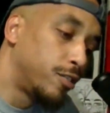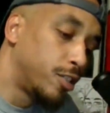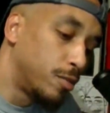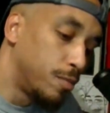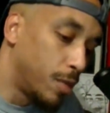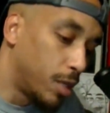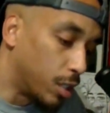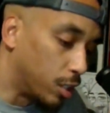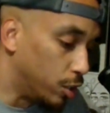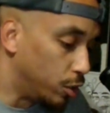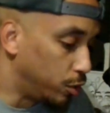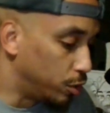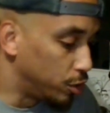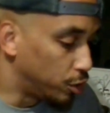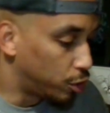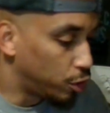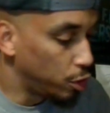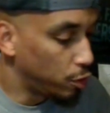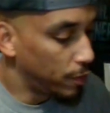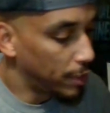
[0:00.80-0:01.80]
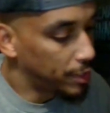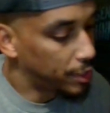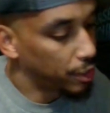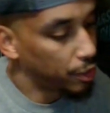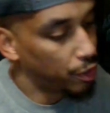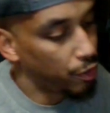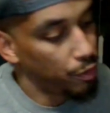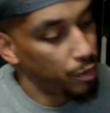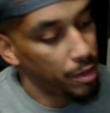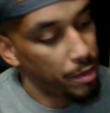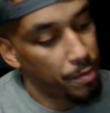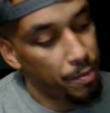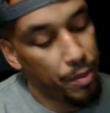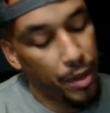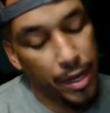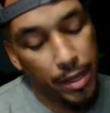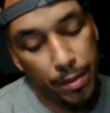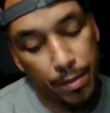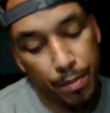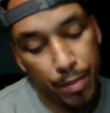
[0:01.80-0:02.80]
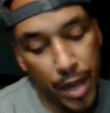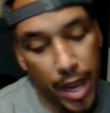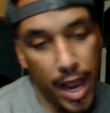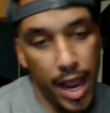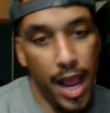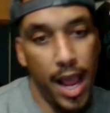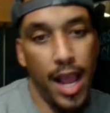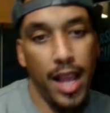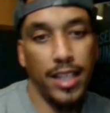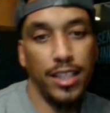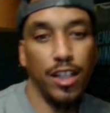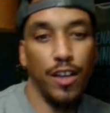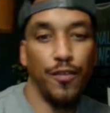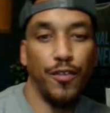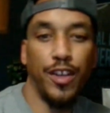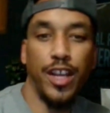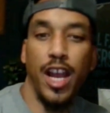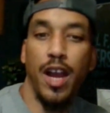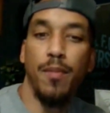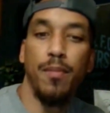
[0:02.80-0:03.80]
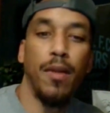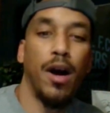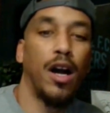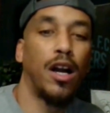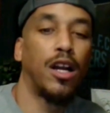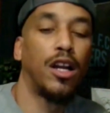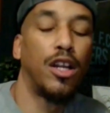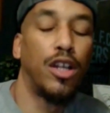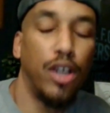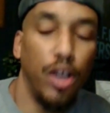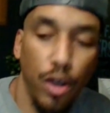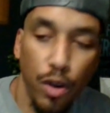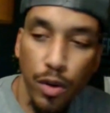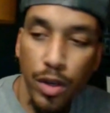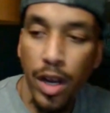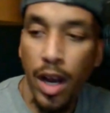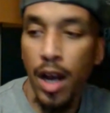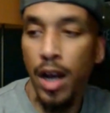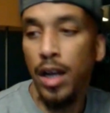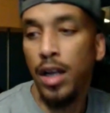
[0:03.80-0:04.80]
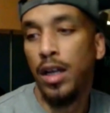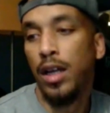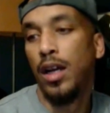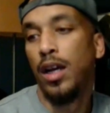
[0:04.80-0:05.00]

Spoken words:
to my Gooners, Goonerettes and Gooner babies. Not forgetting my Gooner